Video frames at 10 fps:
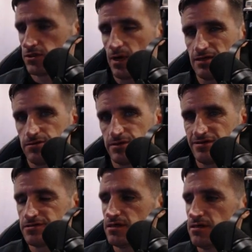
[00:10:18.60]
So as you
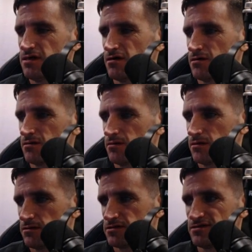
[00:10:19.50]
can see here,
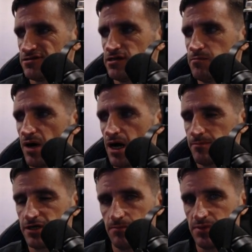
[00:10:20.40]
since he
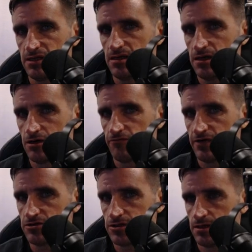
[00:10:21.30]
popped up in the
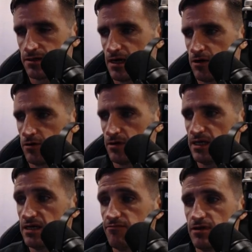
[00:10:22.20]
intervention encounter,
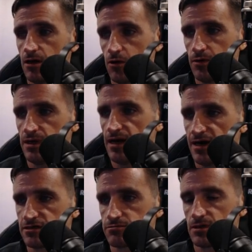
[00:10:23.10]
even though he
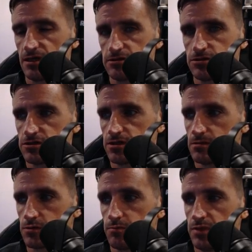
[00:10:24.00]
has
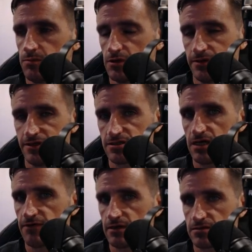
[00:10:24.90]
relationships with people in the
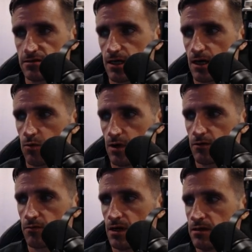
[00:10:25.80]
safe houses that I want
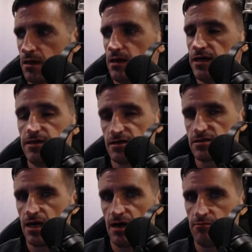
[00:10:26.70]
to run, he
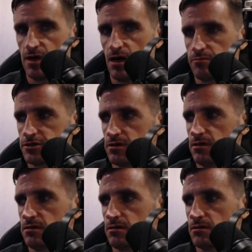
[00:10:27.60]
doesn't have an
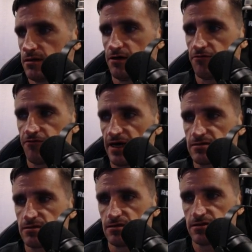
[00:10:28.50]
option that
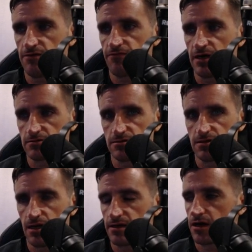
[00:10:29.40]
affects the safe houses
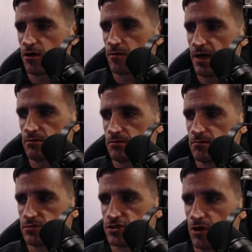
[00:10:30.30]
that I care about.
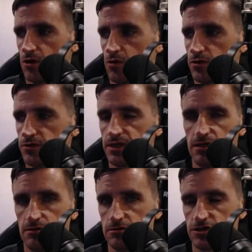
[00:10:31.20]
So you
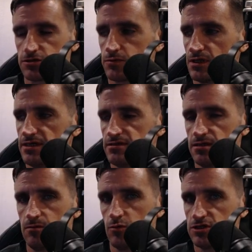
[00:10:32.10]
can either just release
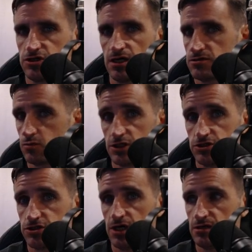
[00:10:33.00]
him,
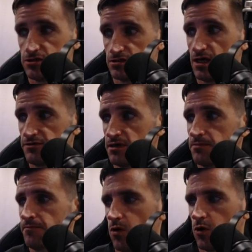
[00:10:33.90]
which changes
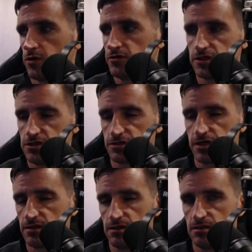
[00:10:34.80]
nothing, or you could
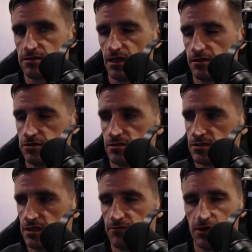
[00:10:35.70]
just get the
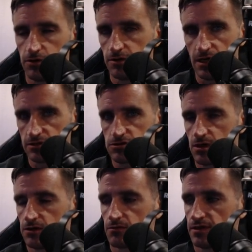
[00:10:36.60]
intelligence, even though you're not
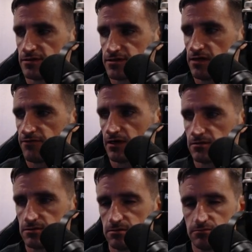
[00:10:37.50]
trying to run the safe
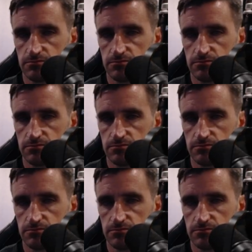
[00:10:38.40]
house.